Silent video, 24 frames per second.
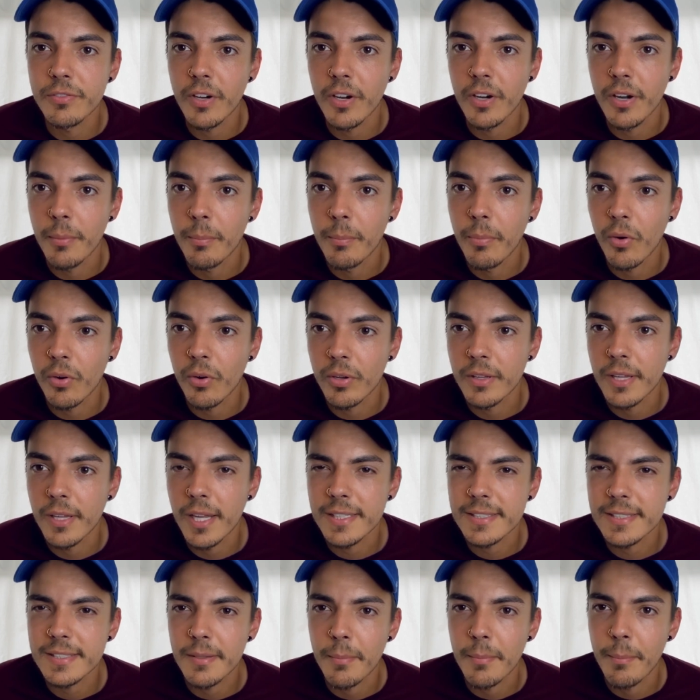important.
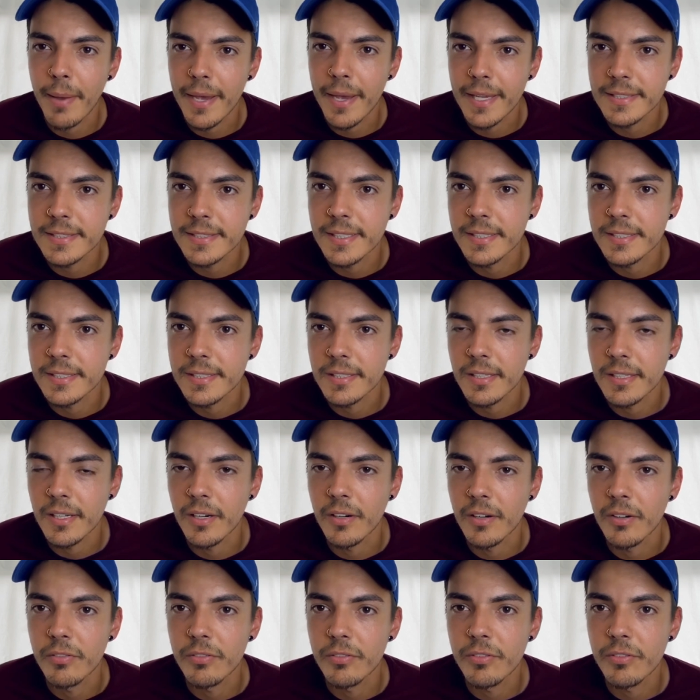That's the basis of